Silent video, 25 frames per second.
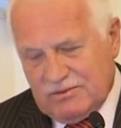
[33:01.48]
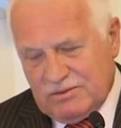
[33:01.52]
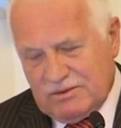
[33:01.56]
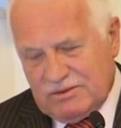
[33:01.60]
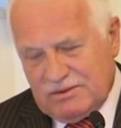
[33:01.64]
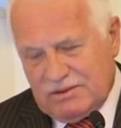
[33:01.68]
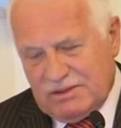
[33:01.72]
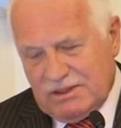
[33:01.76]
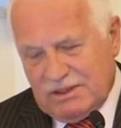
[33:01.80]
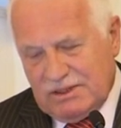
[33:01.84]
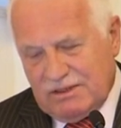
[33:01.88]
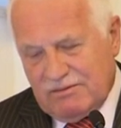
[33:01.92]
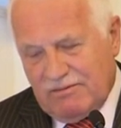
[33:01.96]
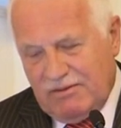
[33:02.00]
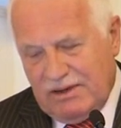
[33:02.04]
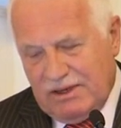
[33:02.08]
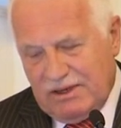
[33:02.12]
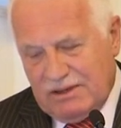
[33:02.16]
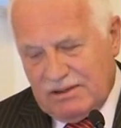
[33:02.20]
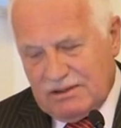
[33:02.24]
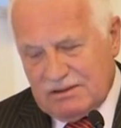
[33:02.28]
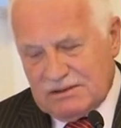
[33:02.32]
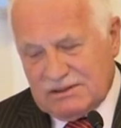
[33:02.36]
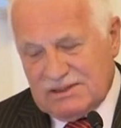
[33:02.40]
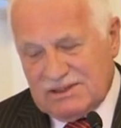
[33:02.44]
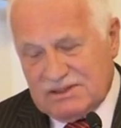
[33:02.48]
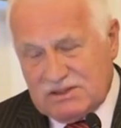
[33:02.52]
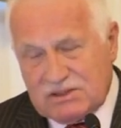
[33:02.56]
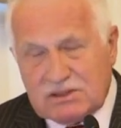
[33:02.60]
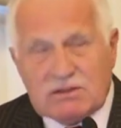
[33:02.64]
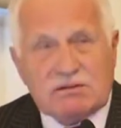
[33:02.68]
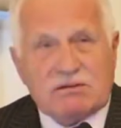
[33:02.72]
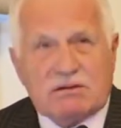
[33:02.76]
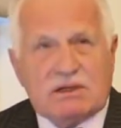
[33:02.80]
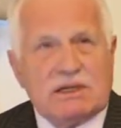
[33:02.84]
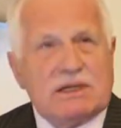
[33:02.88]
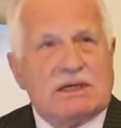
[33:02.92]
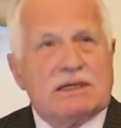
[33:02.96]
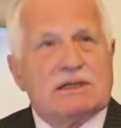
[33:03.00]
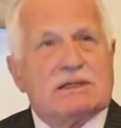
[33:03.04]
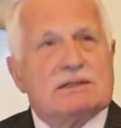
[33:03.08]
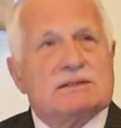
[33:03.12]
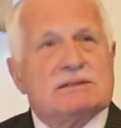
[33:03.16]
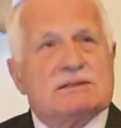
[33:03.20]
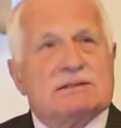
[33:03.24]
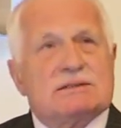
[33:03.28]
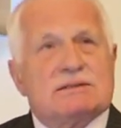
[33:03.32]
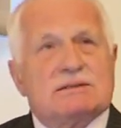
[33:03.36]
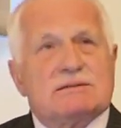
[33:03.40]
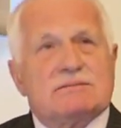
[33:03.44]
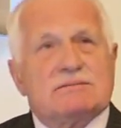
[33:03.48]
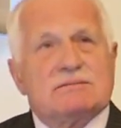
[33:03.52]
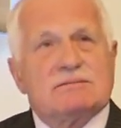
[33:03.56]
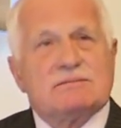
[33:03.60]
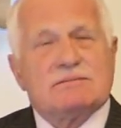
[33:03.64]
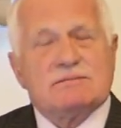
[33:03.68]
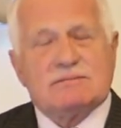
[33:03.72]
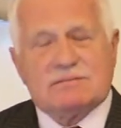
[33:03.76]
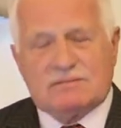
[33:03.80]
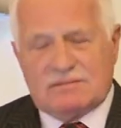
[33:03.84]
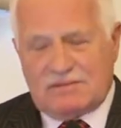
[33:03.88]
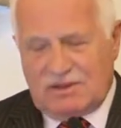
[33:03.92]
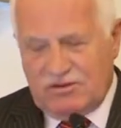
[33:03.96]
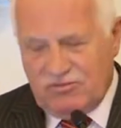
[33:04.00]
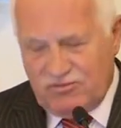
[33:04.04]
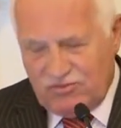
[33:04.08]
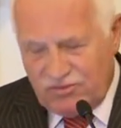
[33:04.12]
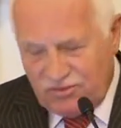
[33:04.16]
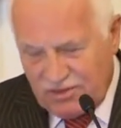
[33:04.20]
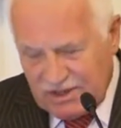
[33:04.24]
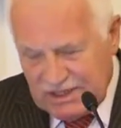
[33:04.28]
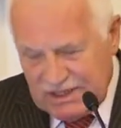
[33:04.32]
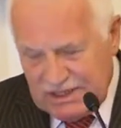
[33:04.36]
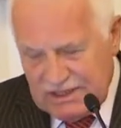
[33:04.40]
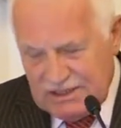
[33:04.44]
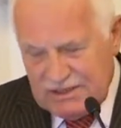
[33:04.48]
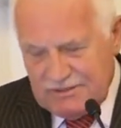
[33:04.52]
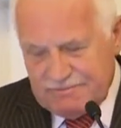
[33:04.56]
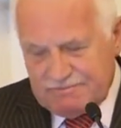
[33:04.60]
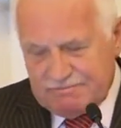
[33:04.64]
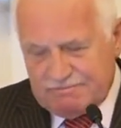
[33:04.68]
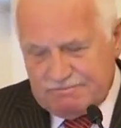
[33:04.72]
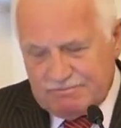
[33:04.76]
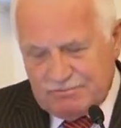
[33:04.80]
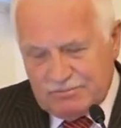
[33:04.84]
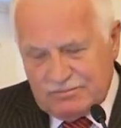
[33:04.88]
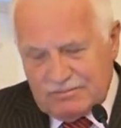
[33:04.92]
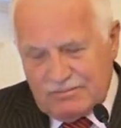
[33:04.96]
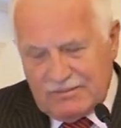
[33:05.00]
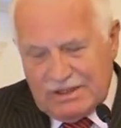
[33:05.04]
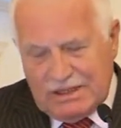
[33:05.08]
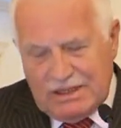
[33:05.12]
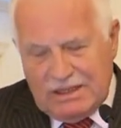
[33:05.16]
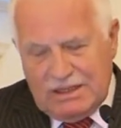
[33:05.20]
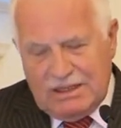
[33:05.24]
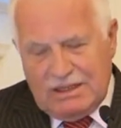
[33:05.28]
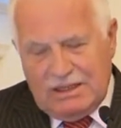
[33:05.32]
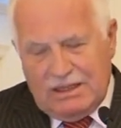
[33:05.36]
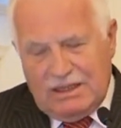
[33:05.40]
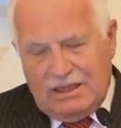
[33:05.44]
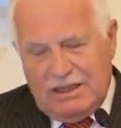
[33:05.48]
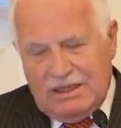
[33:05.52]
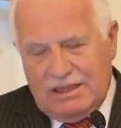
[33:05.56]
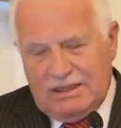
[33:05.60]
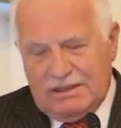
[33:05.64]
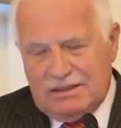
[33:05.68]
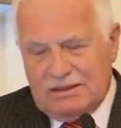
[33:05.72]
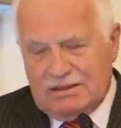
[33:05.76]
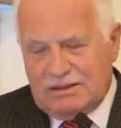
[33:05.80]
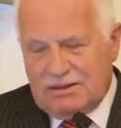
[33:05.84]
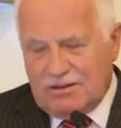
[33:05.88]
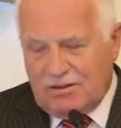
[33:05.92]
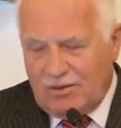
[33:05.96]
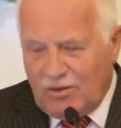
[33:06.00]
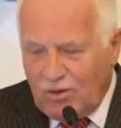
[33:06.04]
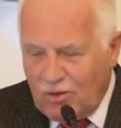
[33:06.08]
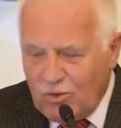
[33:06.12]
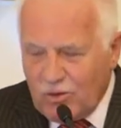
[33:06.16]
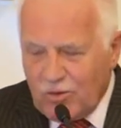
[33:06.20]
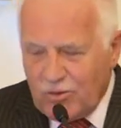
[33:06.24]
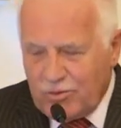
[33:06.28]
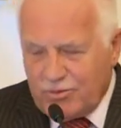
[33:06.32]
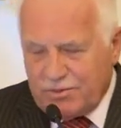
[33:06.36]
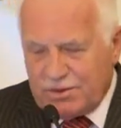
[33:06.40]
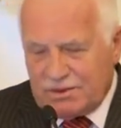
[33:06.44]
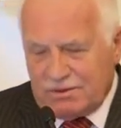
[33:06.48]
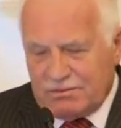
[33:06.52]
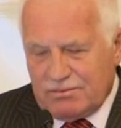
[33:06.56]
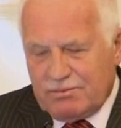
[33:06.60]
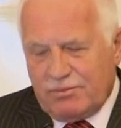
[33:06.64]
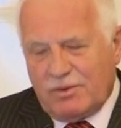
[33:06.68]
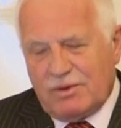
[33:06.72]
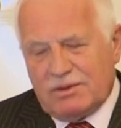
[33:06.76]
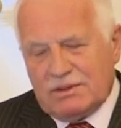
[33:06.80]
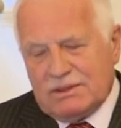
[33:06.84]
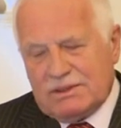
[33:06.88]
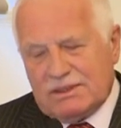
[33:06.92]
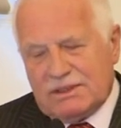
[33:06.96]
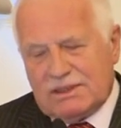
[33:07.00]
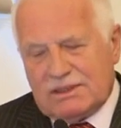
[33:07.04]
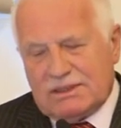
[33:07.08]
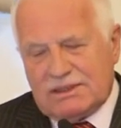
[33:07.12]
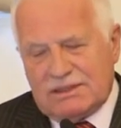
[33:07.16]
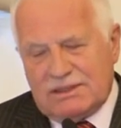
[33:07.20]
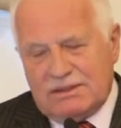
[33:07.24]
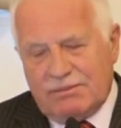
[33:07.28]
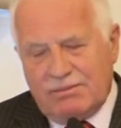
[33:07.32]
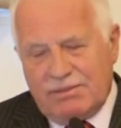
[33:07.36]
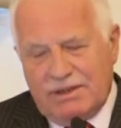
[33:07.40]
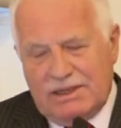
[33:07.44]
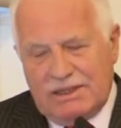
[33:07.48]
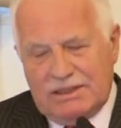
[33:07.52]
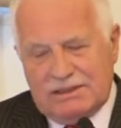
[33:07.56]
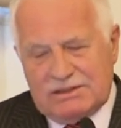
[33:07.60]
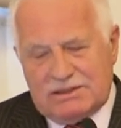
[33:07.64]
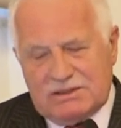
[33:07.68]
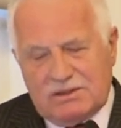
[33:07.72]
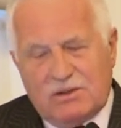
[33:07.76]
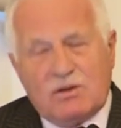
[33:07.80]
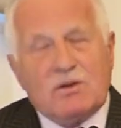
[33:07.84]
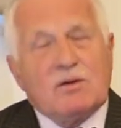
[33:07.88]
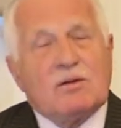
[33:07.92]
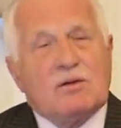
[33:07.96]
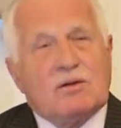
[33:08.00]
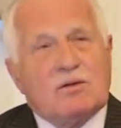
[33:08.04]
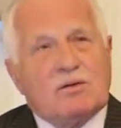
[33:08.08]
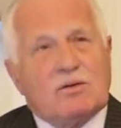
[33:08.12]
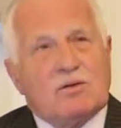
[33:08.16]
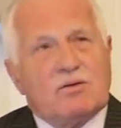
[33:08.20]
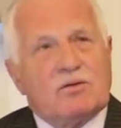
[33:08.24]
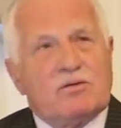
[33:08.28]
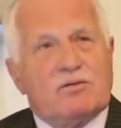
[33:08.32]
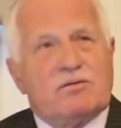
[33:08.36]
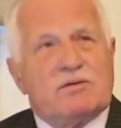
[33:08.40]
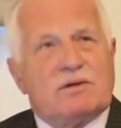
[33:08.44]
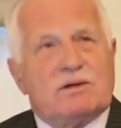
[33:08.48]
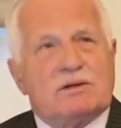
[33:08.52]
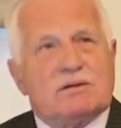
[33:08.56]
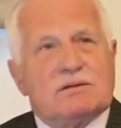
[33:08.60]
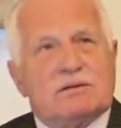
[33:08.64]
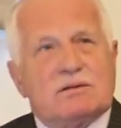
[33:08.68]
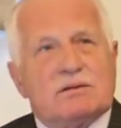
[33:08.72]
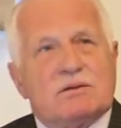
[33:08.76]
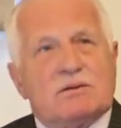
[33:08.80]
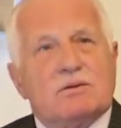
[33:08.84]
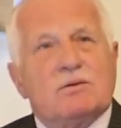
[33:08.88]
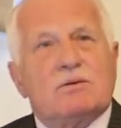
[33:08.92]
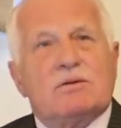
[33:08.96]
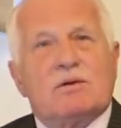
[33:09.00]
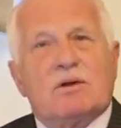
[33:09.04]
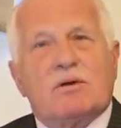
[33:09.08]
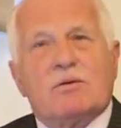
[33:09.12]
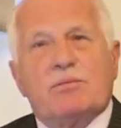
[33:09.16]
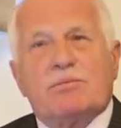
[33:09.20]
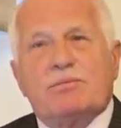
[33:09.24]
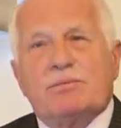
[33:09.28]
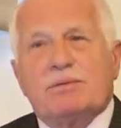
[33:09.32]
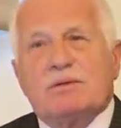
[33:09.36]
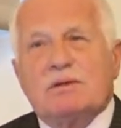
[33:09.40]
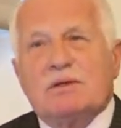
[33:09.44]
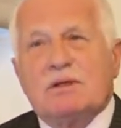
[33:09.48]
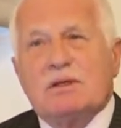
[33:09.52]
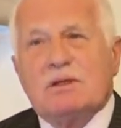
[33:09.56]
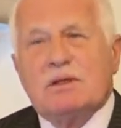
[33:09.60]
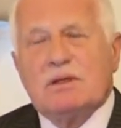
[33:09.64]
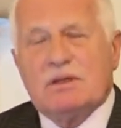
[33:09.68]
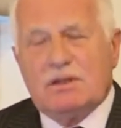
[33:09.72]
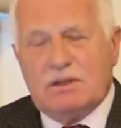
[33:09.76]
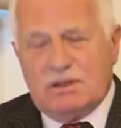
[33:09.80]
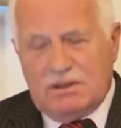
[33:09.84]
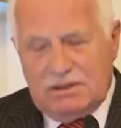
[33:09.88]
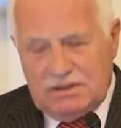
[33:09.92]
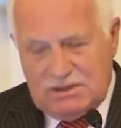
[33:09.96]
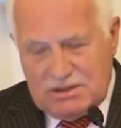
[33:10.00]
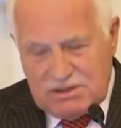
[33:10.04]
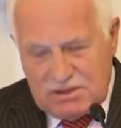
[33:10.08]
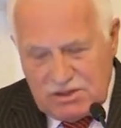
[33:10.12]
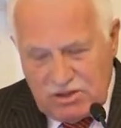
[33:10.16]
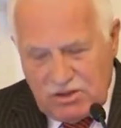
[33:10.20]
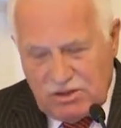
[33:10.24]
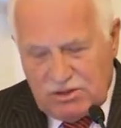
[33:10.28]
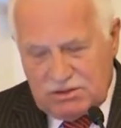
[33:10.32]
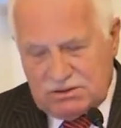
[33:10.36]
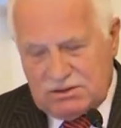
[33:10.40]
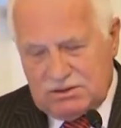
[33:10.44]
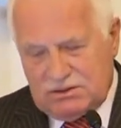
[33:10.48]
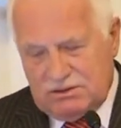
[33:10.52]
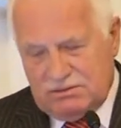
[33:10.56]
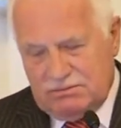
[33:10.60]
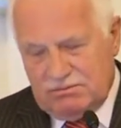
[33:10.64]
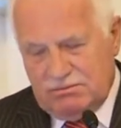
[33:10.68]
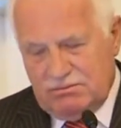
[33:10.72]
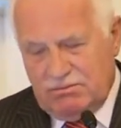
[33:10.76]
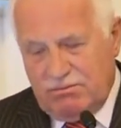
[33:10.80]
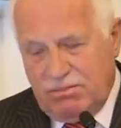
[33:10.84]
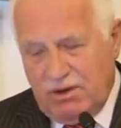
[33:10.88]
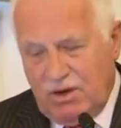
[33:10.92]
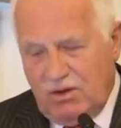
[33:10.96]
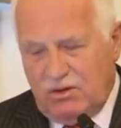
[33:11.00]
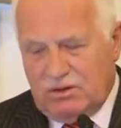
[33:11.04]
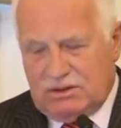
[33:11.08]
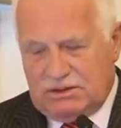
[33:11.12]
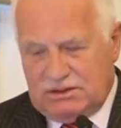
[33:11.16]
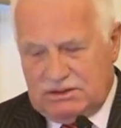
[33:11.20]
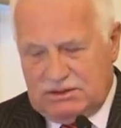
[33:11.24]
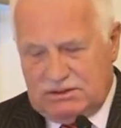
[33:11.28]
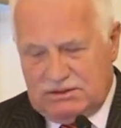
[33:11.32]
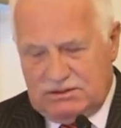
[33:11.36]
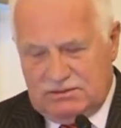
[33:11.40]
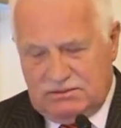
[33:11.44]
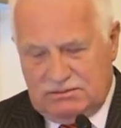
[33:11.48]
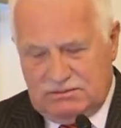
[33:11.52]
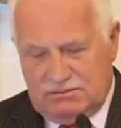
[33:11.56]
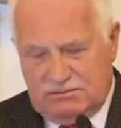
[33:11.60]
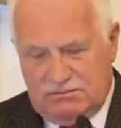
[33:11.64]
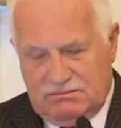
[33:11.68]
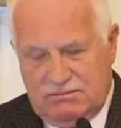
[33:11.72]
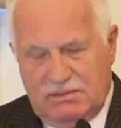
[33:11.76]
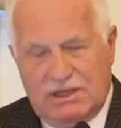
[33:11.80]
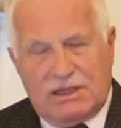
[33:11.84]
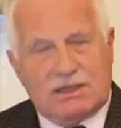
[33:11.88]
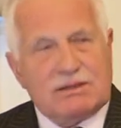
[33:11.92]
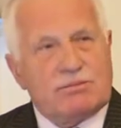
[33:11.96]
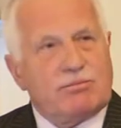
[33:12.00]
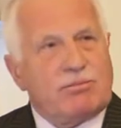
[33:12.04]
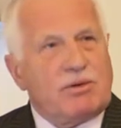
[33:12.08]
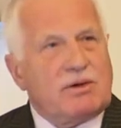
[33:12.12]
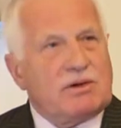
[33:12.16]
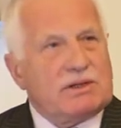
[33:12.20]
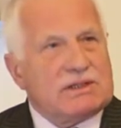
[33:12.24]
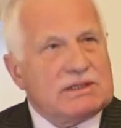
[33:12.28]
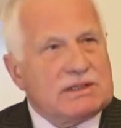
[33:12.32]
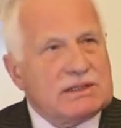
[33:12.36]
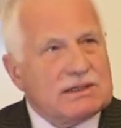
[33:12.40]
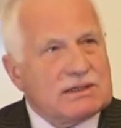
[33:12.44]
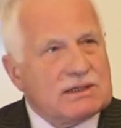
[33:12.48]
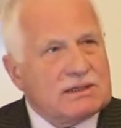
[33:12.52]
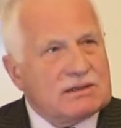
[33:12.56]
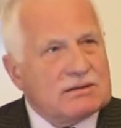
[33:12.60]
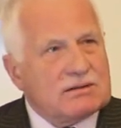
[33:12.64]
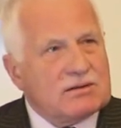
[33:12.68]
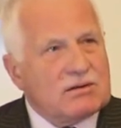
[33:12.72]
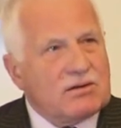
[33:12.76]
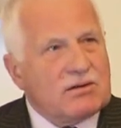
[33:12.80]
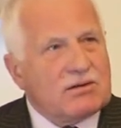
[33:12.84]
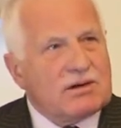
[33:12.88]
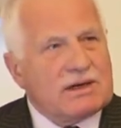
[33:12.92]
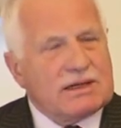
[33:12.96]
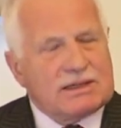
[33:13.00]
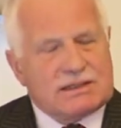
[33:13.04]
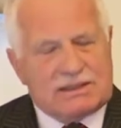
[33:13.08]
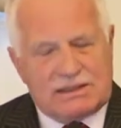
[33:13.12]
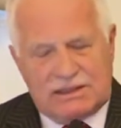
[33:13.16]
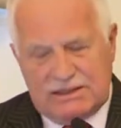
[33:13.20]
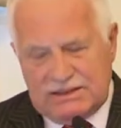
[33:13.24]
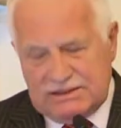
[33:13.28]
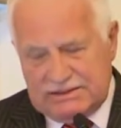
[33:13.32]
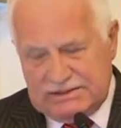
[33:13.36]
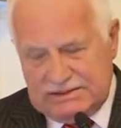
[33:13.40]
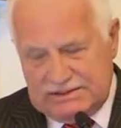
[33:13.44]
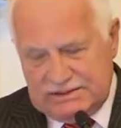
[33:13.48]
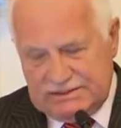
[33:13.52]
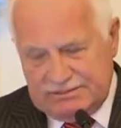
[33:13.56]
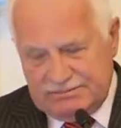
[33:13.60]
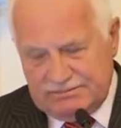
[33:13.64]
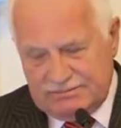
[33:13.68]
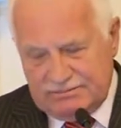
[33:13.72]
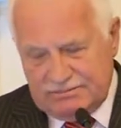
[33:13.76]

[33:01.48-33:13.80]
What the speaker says: would require serious, free, and open political debates all over Europe, not blocked by political correctness